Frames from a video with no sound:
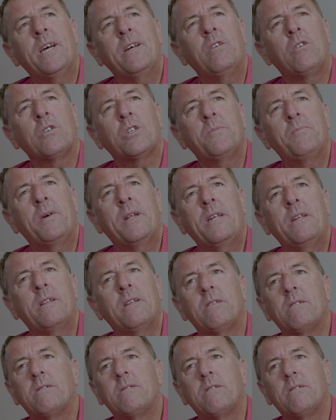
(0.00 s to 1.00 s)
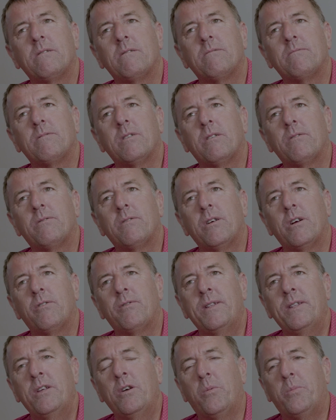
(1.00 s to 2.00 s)
yeah, not so many that
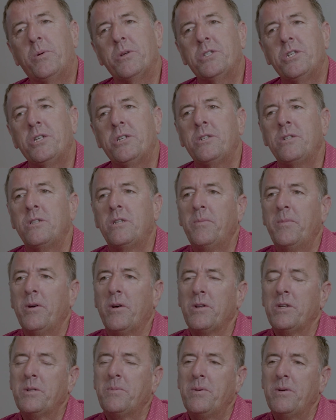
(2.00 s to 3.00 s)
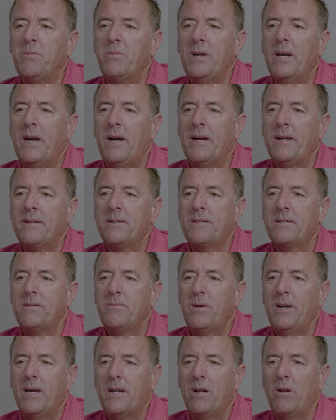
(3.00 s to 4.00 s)
are in the opposition, to be honest. But we
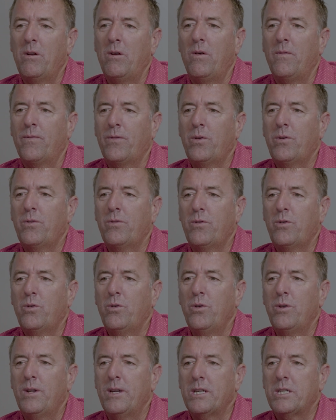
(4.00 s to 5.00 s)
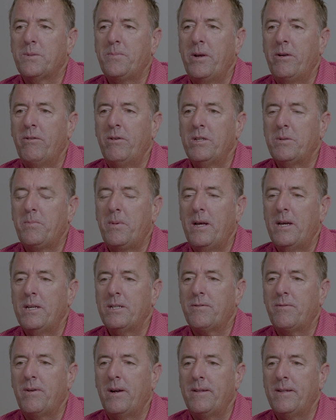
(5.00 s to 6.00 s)
had a lot of good experienced
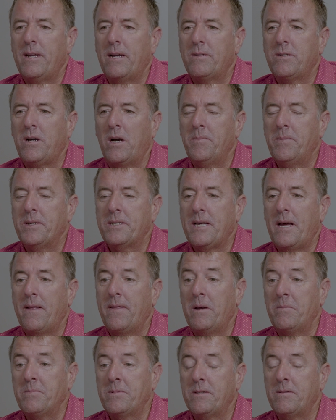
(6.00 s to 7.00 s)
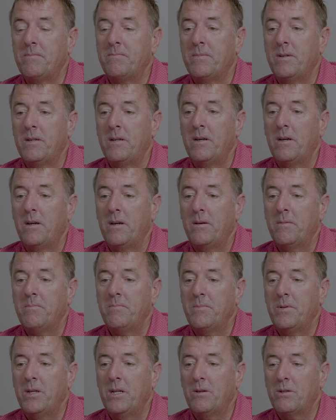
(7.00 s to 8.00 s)
players around that time at Southampton.
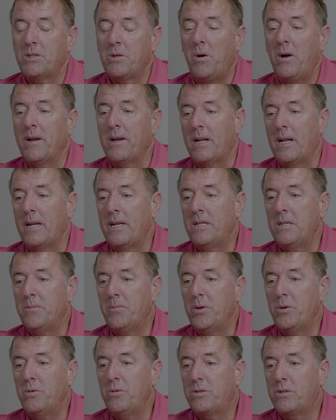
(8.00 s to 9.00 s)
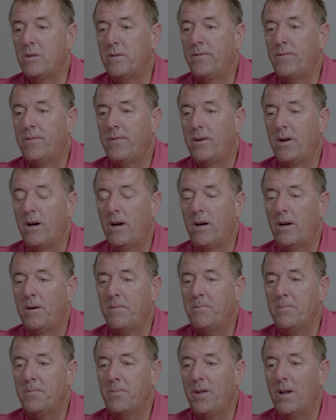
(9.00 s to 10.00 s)
So I cleaned the boots of
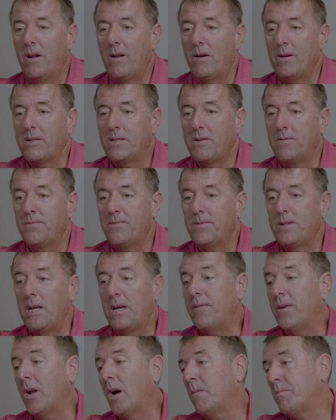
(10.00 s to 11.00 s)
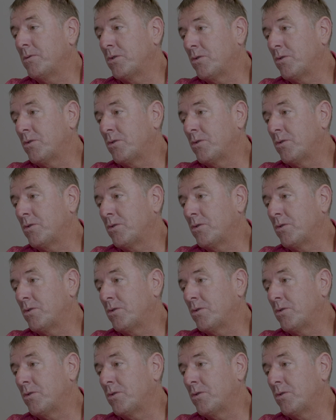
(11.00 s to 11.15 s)
the likes of David